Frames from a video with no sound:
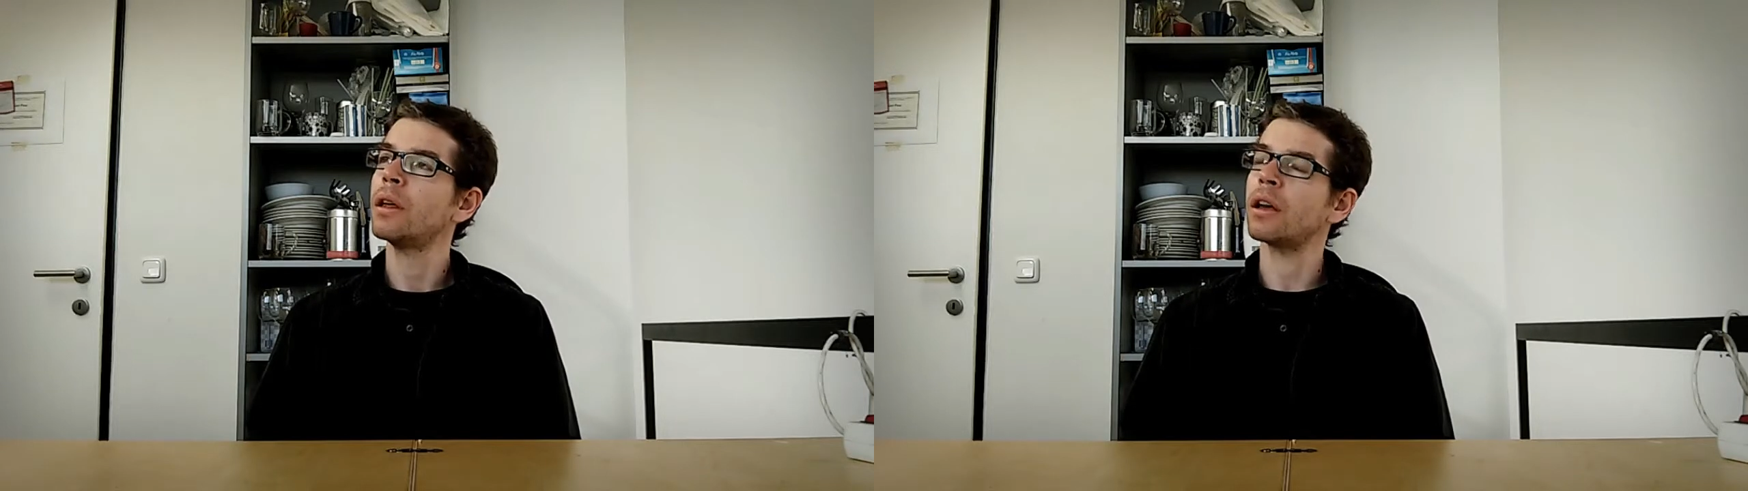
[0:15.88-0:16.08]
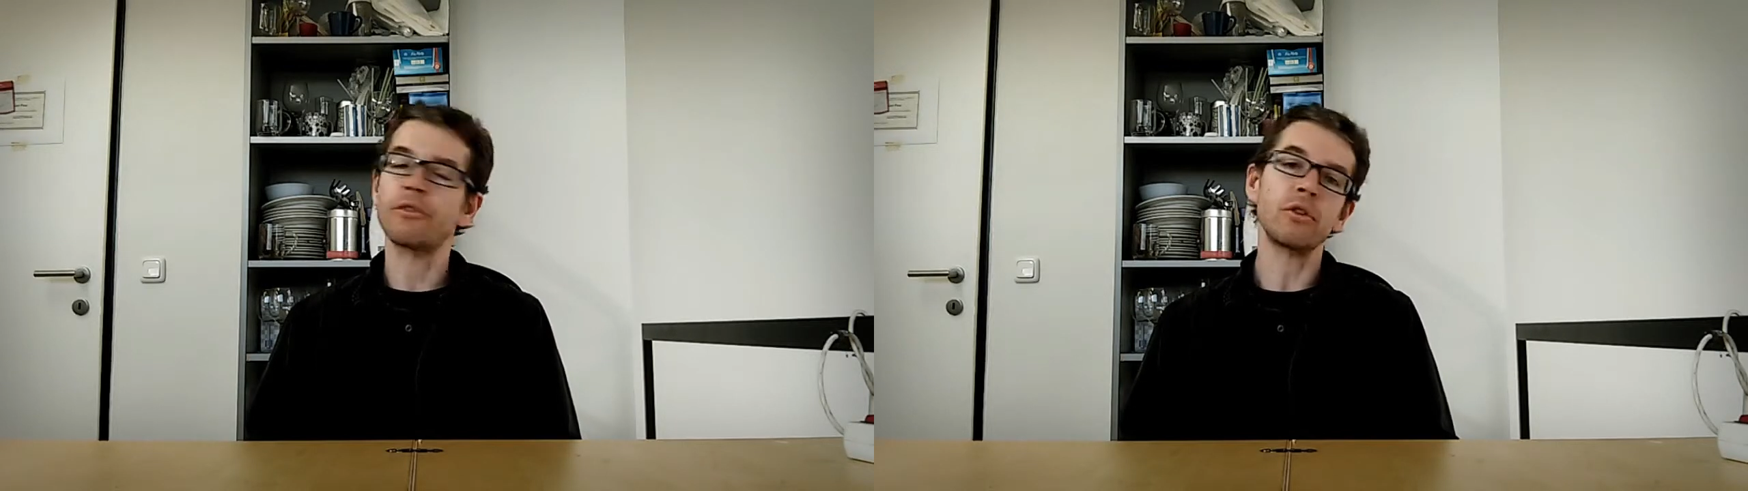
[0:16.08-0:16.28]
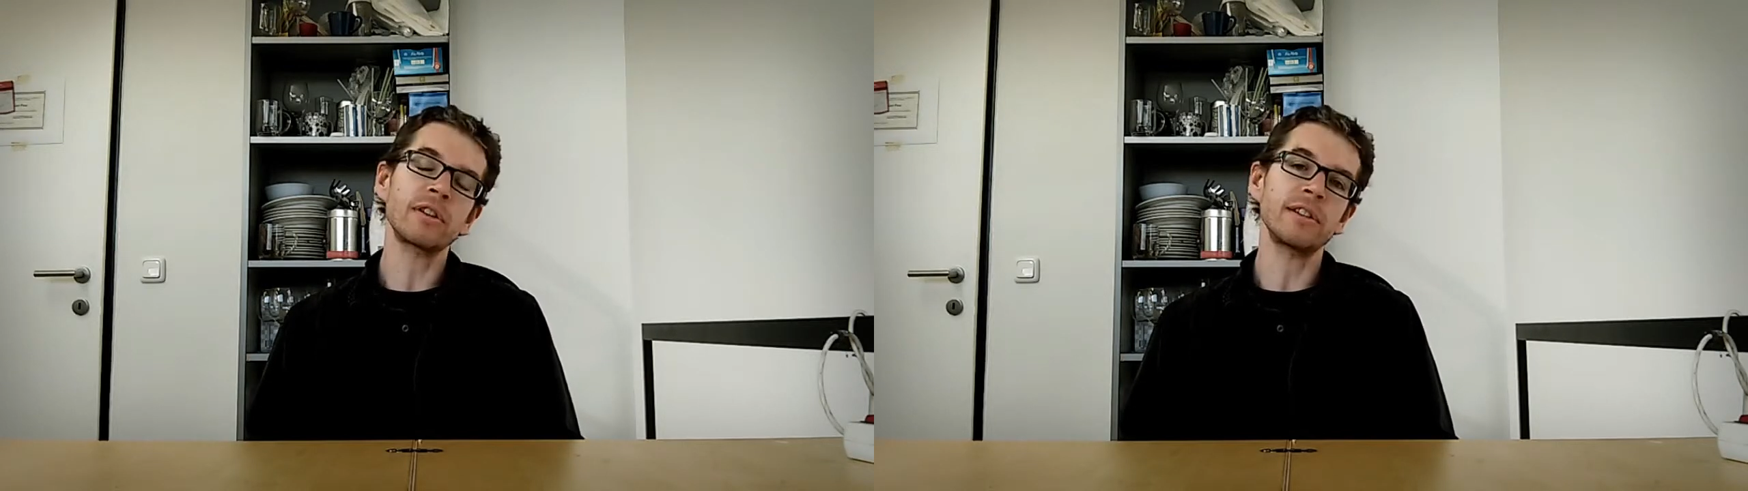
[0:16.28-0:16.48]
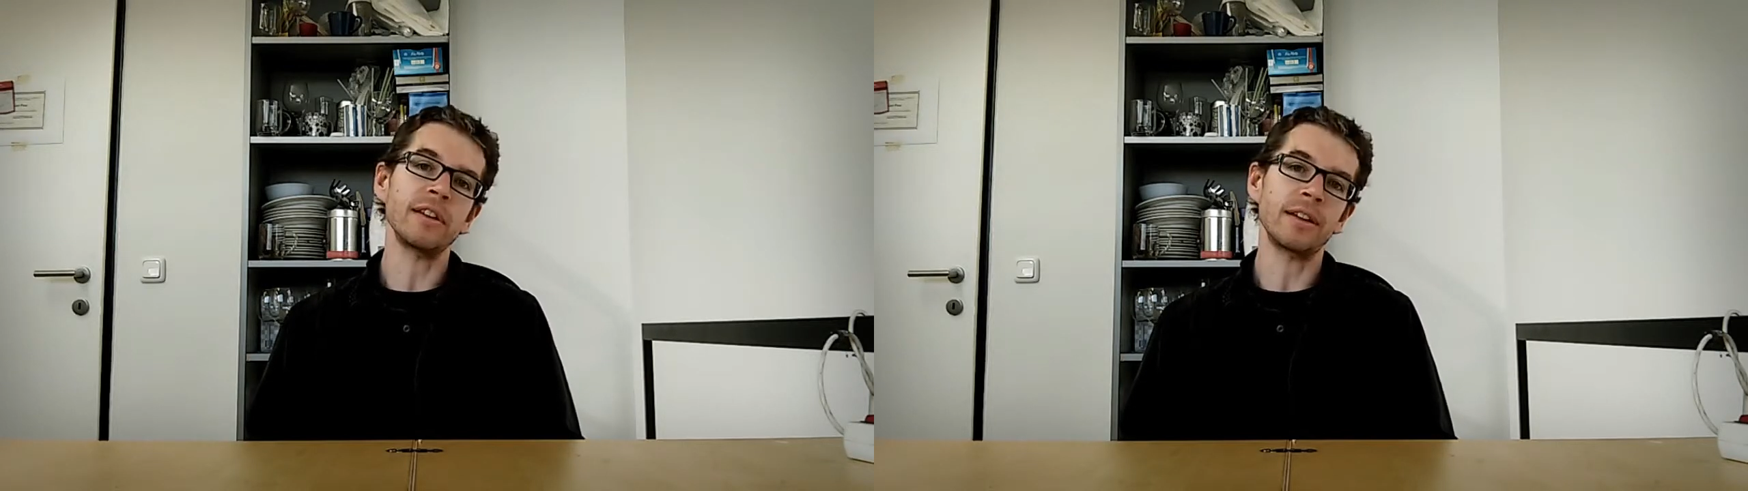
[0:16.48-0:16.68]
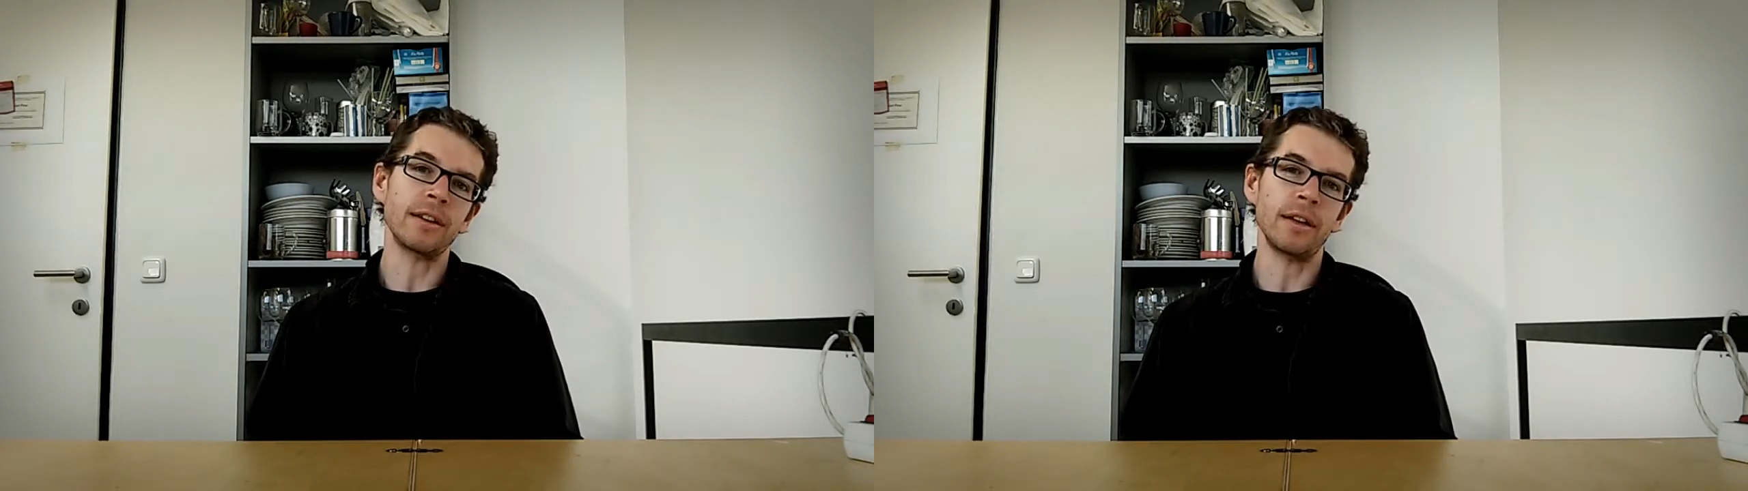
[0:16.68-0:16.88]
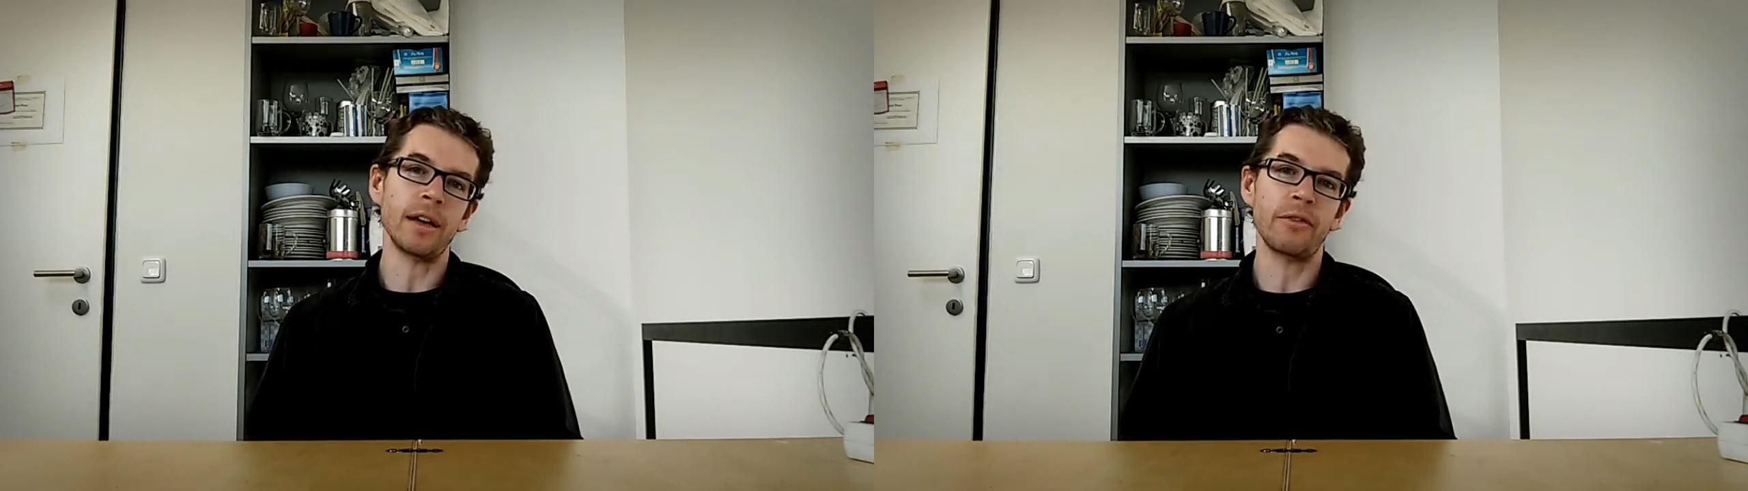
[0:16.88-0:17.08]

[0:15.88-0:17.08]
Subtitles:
unfortunately,